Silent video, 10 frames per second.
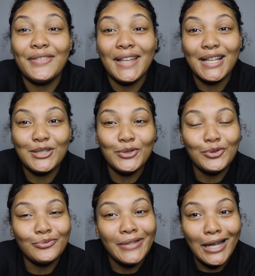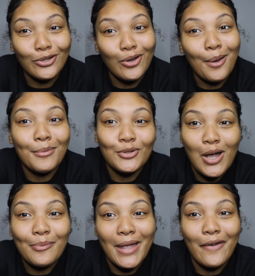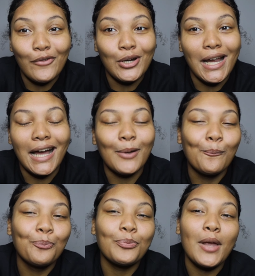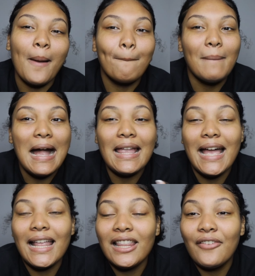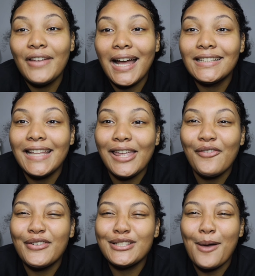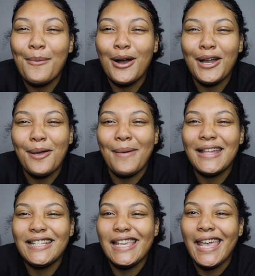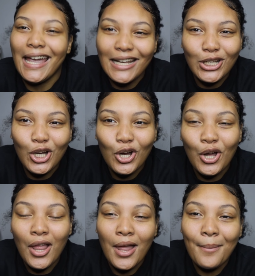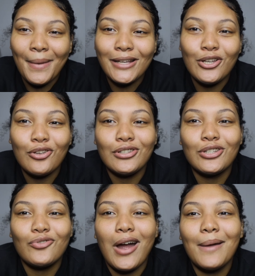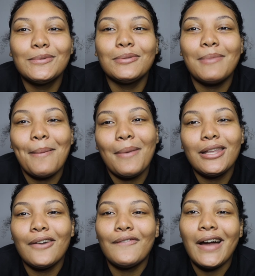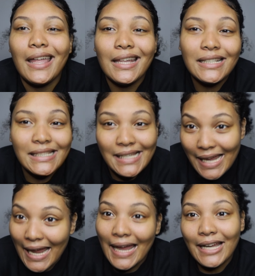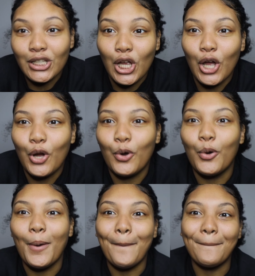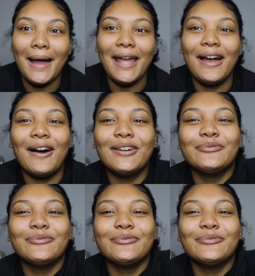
if y'all do, y'all know I'm going to drop that for y'all. Bye, y'all. Love y'all. Thank you for supporting my channel. Make sure you subscribe to my motherfucking channel. Bye, y'all.